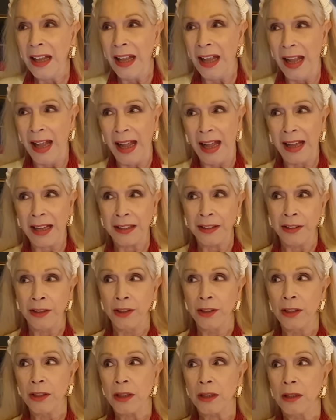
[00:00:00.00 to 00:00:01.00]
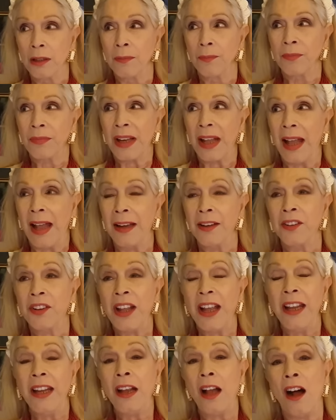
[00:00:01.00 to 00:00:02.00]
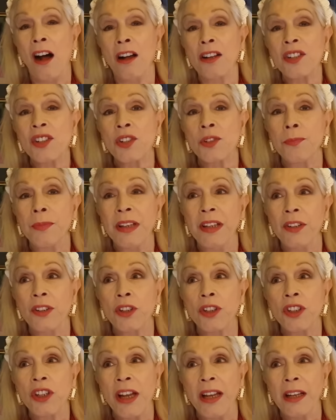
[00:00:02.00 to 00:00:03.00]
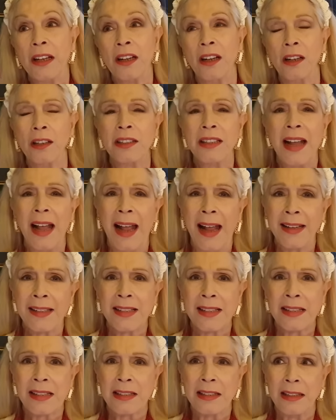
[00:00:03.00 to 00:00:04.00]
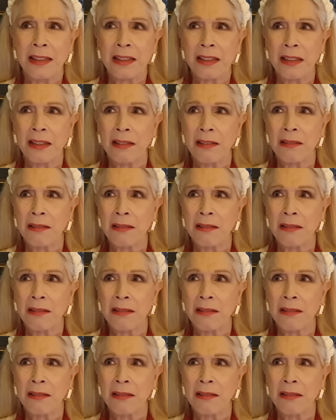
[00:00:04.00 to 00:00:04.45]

And they asked me to take her to Ascot.